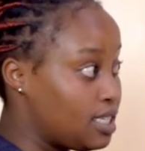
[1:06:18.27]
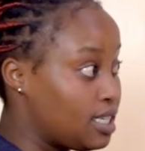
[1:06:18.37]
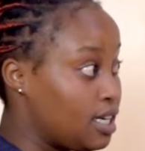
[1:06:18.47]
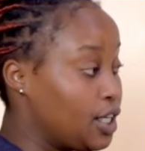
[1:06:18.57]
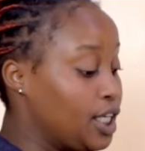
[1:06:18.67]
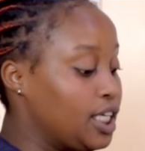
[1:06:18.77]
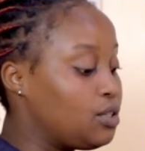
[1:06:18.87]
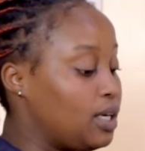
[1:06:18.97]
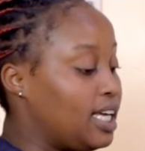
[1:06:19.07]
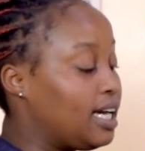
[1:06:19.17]
You
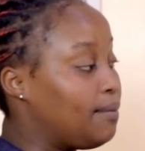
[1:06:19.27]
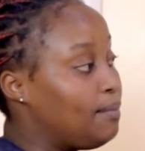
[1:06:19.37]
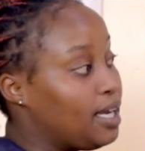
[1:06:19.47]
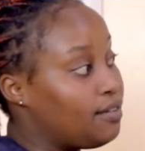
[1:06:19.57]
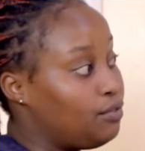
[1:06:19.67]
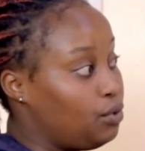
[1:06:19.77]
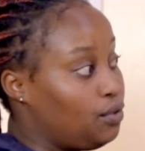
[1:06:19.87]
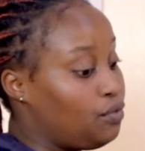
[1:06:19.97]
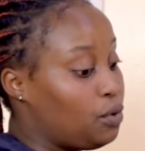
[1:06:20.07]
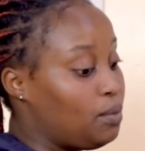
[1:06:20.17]
need to like make
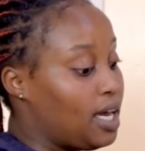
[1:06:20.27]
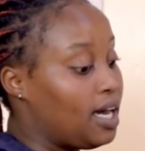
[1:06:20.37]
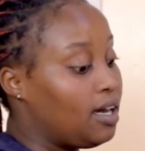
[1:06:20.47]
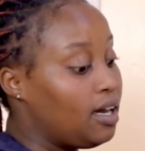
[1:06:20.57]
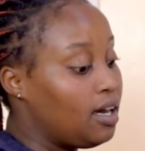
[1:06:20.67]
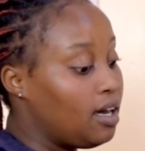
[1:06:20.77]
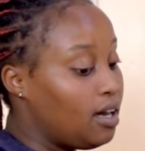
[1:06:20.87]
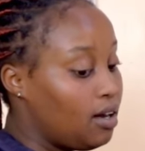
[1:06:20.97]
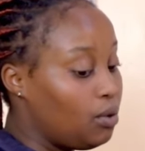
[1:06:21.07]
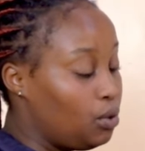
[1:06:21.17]
food from your
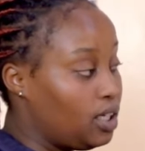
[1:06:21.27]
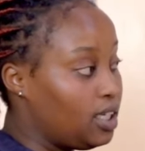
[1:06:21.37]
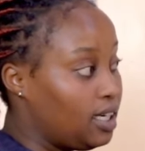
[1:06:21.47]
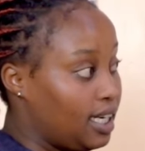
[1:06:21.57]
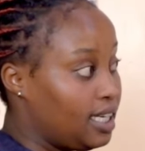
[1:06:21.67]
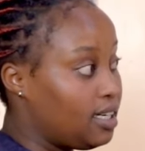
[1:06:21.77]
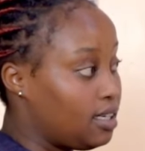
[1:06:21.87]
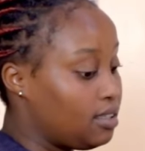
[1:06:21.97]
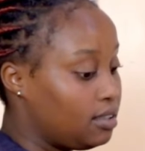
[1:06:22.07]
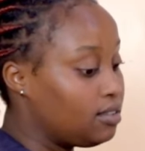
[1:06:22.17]
own, like
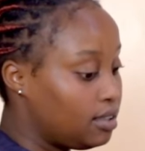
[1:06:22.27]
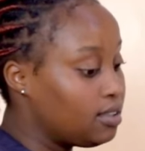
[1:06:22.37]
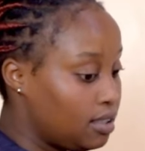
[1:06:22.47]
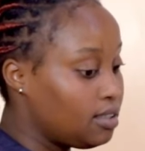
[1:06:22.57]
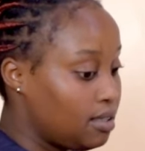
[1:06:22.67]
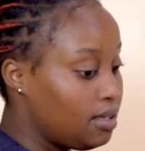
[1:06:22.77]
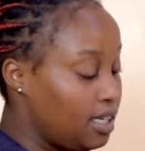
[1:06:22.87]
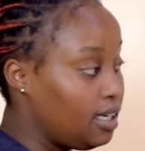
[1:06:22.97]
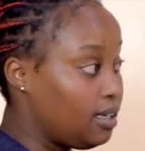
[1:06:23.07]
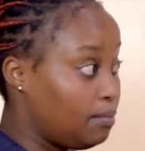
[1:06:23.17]

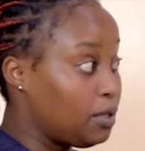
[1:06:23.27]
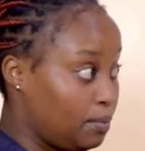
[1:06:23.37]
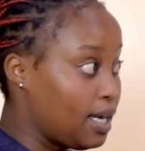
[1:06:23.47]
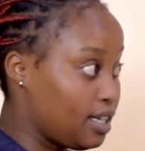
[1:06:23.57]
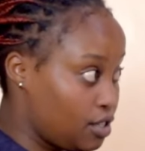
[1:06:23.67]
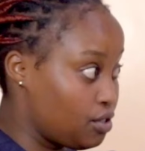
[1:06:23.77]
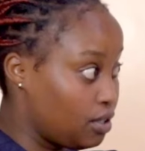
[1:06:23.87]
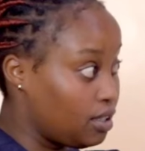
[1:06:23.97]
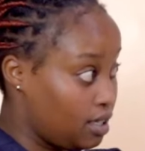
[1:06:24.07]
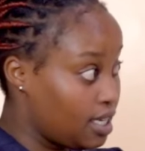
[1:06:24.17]
in
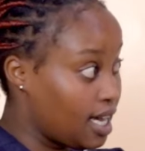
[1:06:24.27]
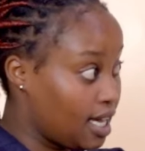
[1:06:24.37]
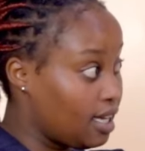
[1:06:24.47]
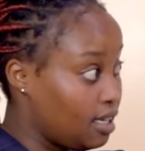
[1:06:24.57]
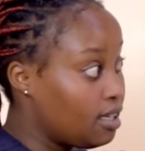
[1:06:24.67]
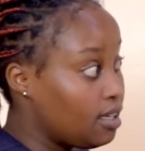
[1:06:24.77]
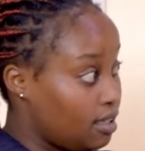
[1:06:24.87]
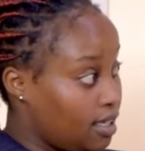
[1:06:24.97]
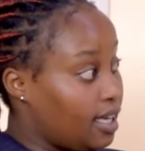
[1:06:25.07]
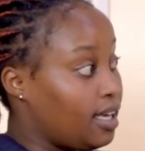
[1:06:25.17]
preparation. Yeah.
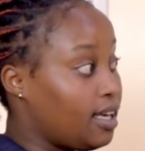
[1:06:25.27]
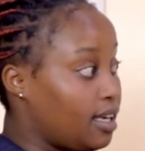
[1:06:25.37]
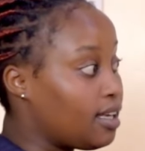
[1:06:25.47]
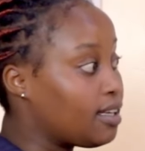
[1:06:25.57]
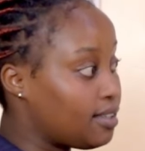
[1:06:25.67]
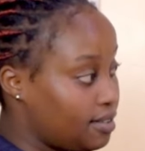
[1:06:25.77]
Yeah.